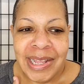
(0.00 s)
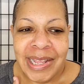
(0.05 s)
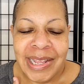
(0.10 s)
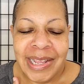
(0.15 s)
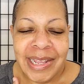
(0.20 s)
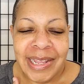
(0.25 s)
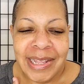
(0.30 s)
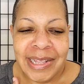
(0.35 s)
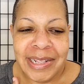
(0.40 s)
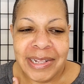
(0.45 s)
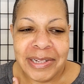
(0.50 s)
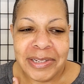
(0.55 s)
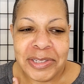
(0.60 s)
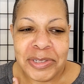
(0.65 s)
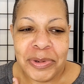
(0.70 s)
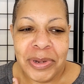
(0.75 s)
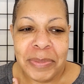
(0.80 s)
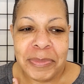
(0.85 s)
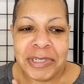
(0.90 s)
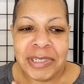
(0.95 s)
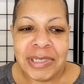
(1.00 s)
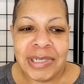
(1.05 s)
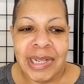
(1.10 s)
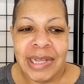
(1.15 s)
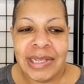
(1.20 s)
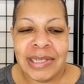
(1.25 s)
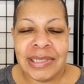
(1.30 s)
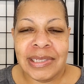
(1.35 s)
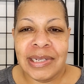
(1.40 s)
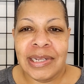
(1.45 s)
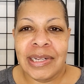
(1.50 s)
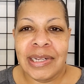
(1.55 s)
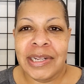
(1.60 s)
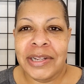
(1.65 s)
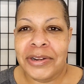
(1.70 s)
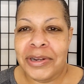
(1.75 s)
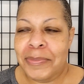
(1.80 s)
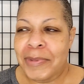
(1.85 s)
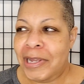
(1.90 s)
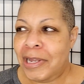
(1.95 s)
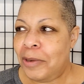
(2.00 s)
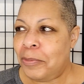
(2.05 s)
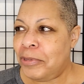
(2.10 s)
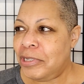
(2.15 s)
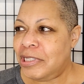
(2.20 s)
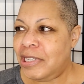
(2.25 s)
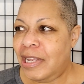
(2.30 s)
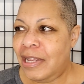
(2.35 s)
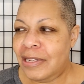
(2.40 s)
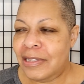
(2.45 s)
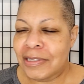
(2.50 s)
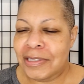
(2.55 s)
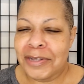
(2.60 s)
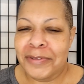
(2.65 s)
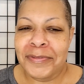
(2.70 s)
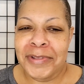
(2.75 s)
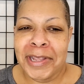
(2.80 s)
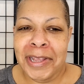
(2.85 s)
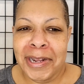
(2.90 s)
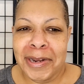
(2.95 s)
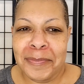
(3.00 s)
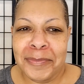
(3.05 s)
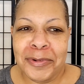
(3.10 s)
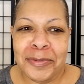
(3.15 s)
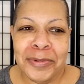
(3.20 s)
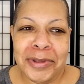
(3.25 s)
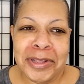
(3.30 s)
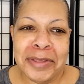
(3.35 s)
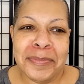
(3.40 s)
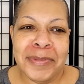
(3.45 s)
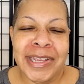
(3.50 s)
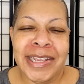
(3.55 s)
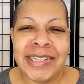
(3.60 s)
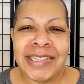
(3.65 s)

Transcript: And so I'm just like sitting there and I'm like, I wish I had a stuffed animal with me.